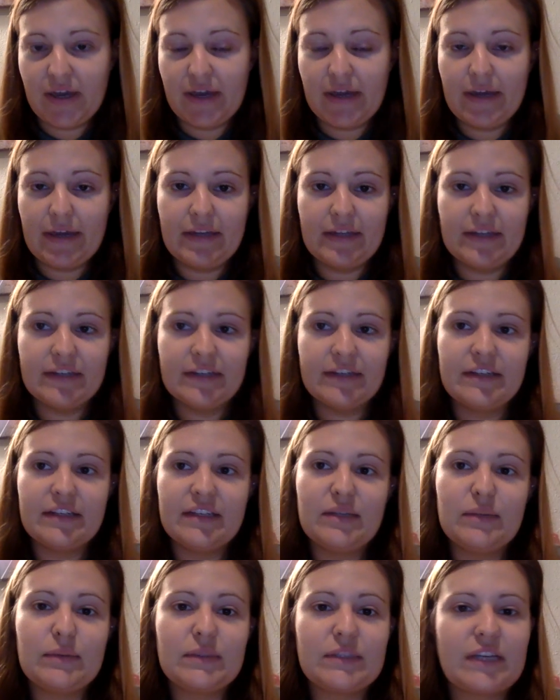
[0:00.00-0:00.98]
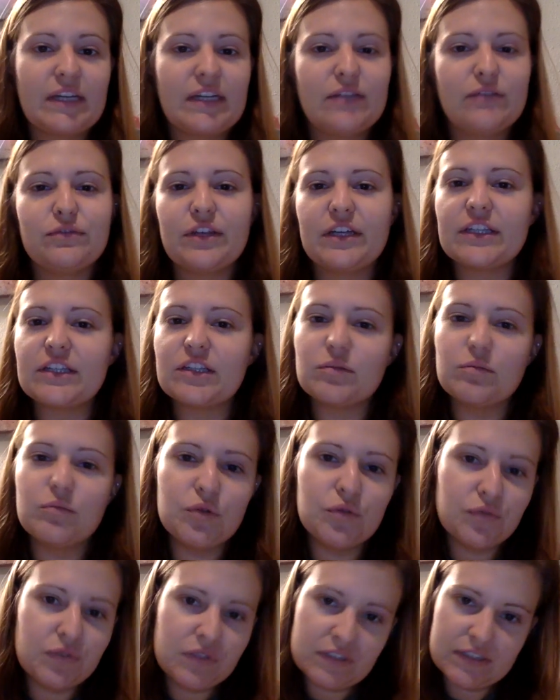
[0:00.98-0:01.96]
and it was kind of like the
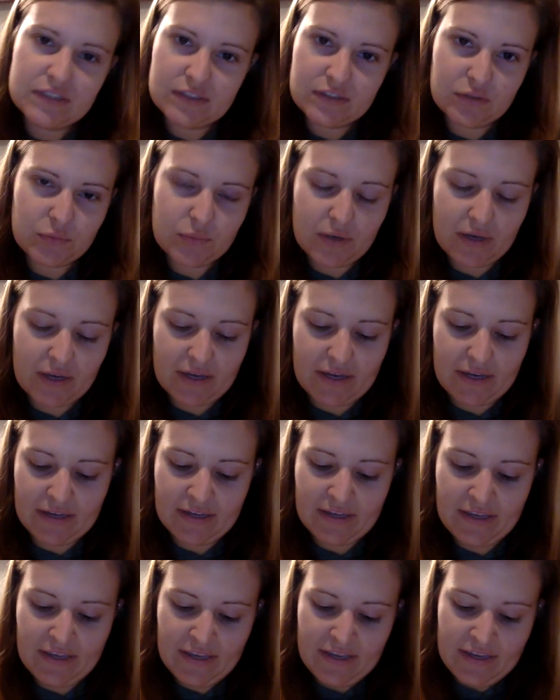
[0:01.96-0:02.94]
movies in a way.